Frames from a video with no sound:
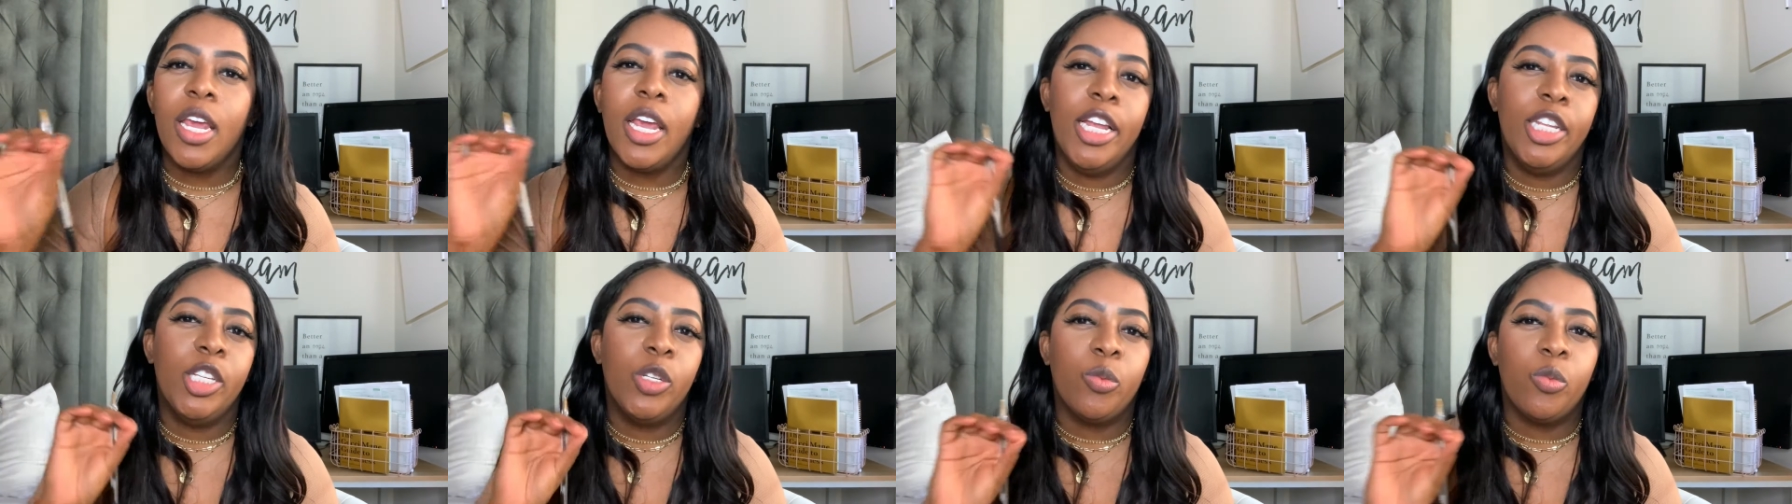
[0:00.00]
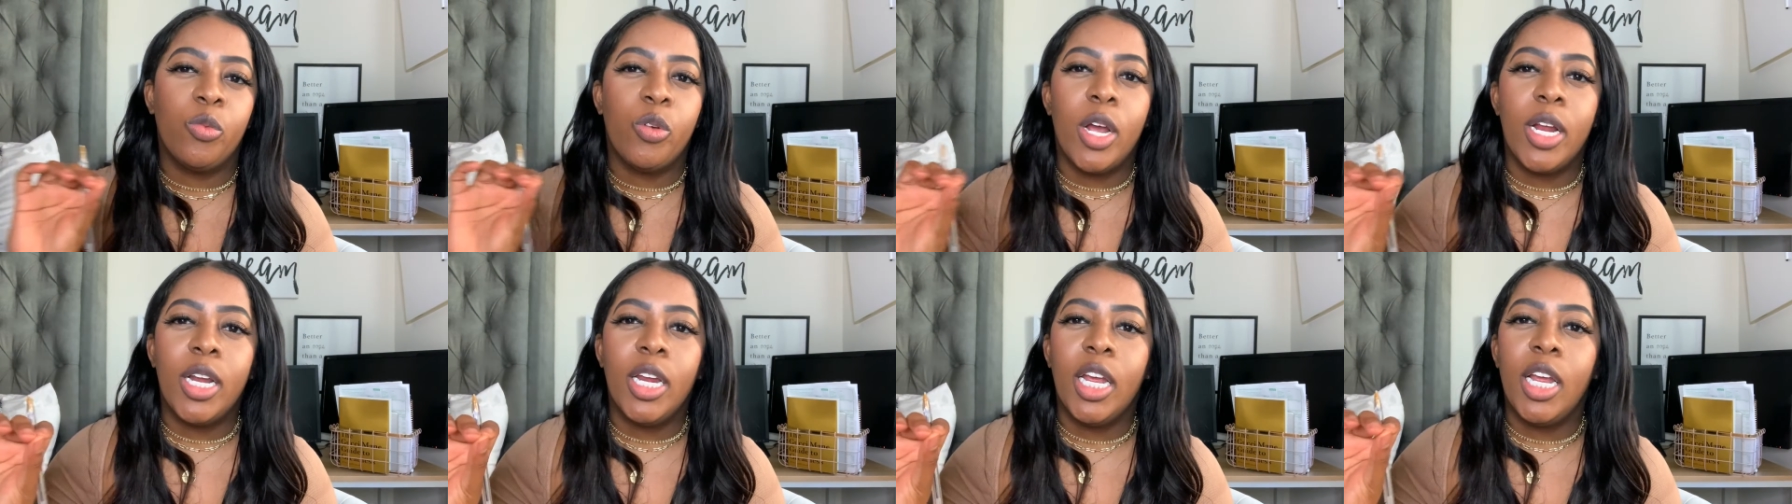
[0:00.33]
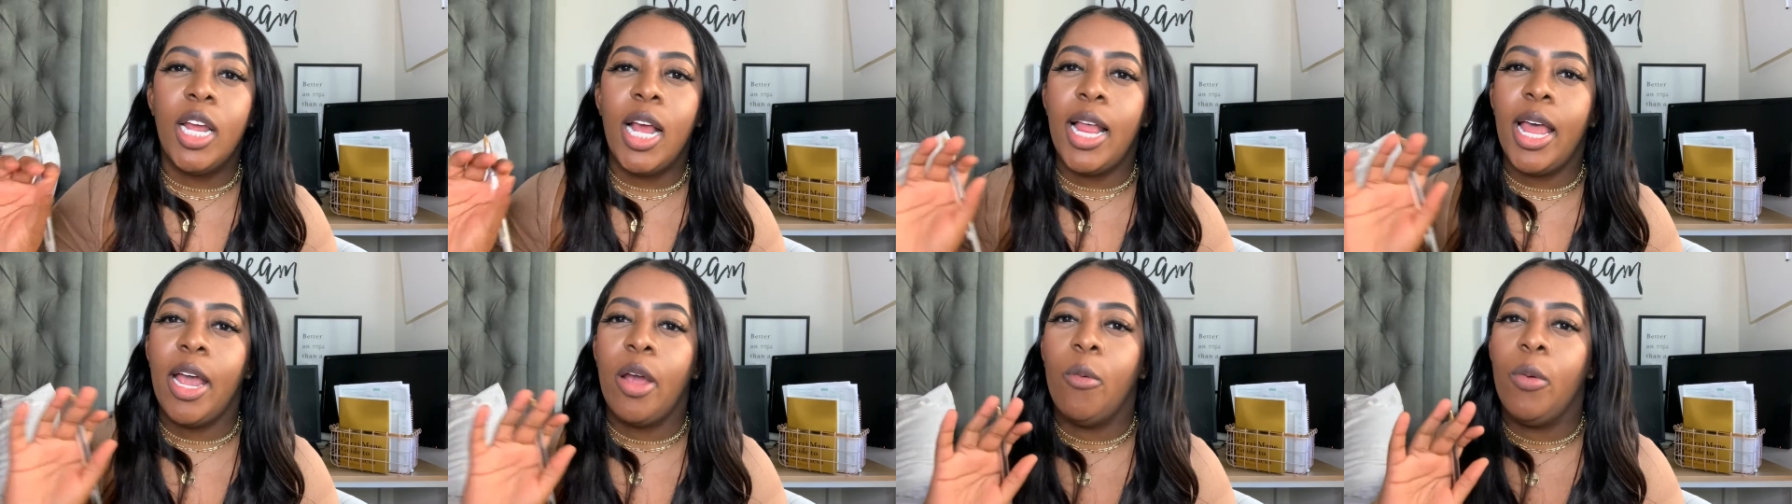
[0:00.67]
It's running
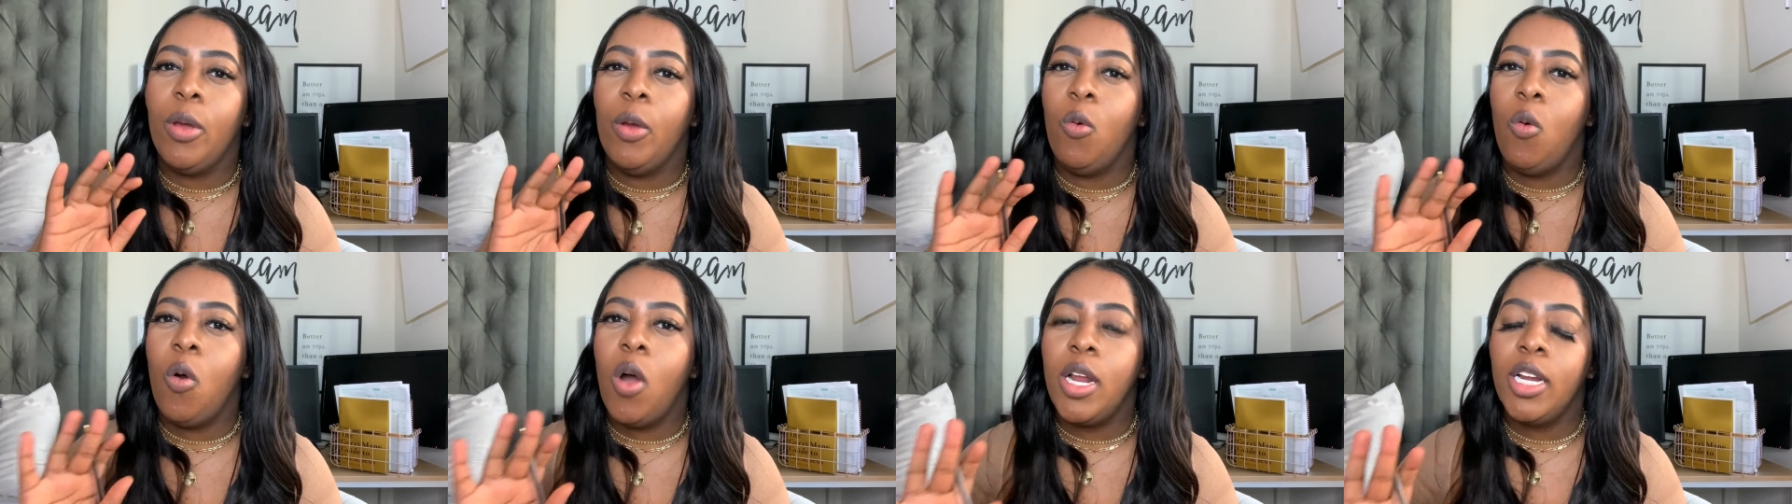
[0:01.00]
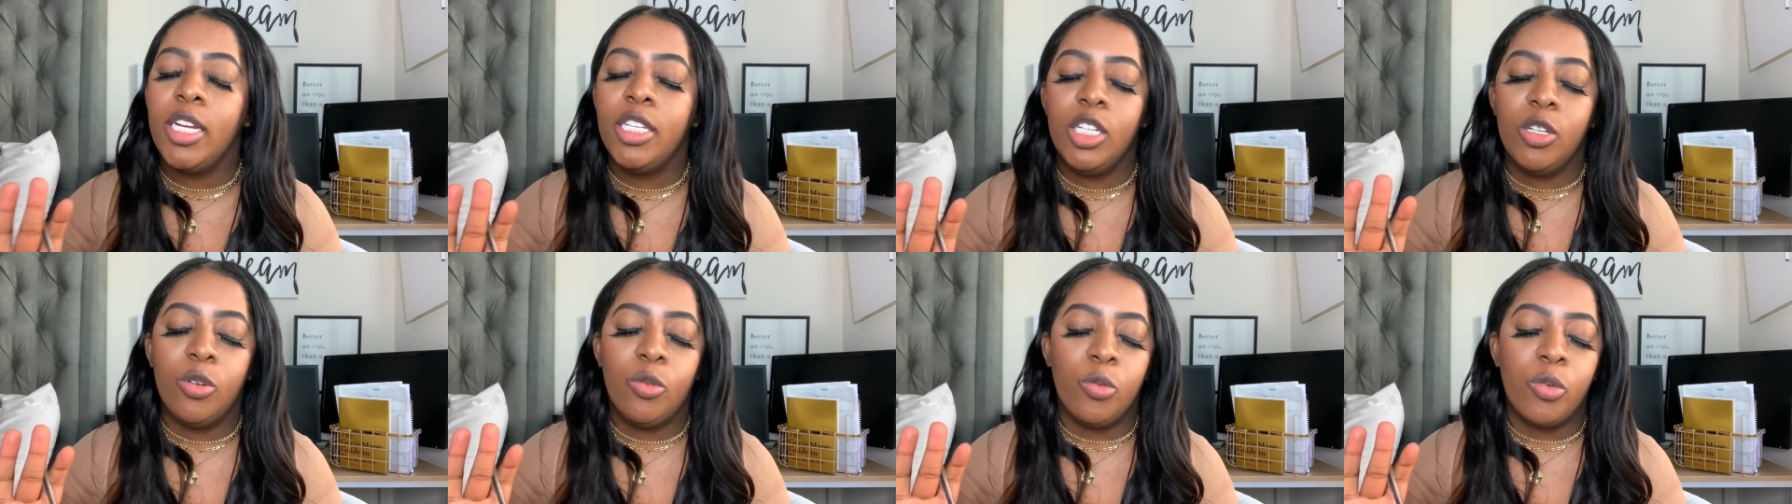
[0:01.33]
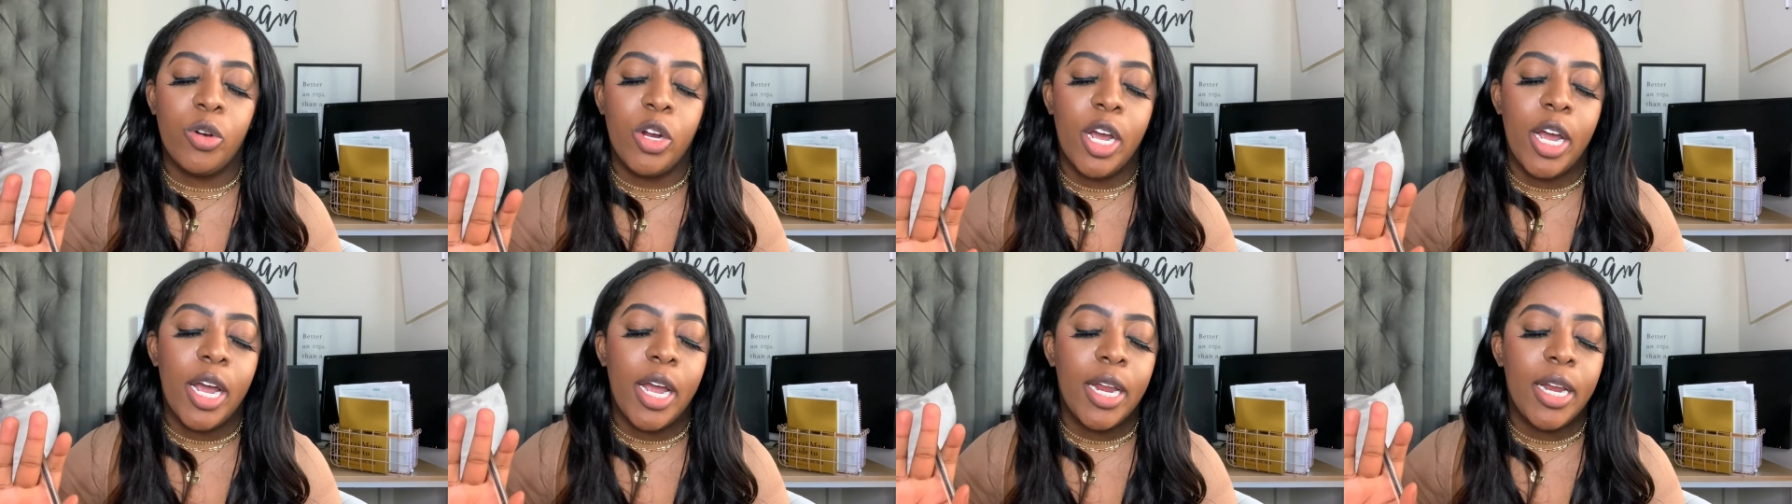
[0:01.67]
like we want it to
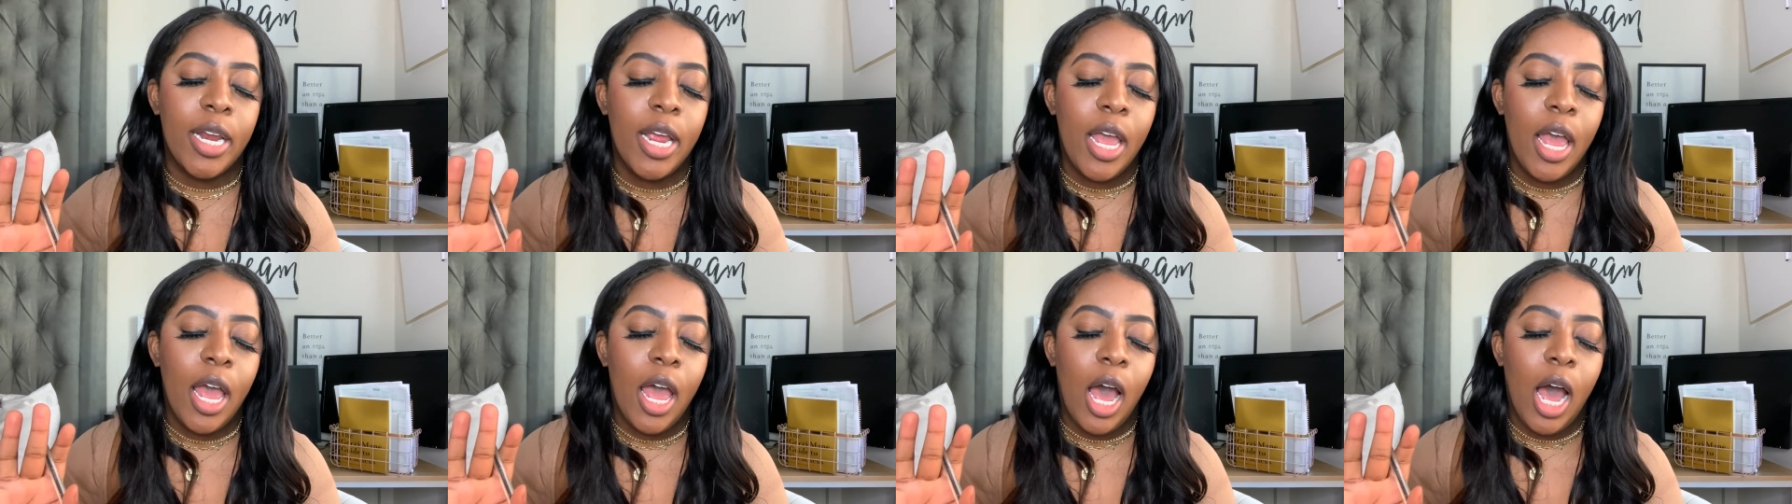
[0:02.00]
run.